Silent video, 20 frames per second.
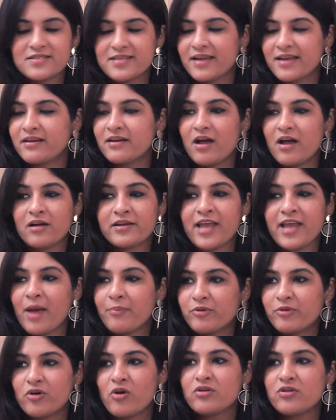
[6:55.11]
then a
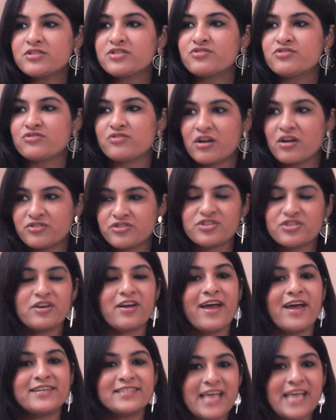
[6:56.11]
Capricorn's
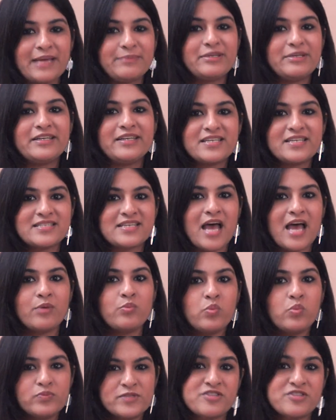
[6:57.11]
structure and timeliness
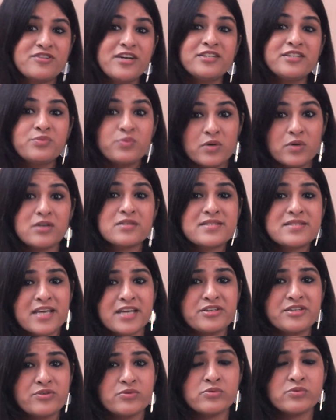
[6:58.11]
and strict work
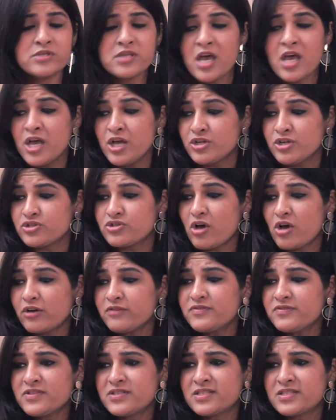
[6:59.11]
schedules sort
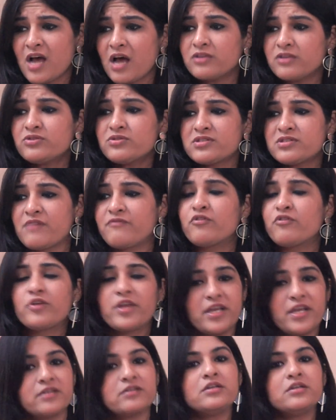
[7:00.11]
of start to
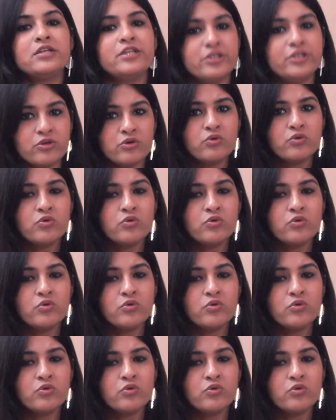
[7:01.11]
suffocate a Leo,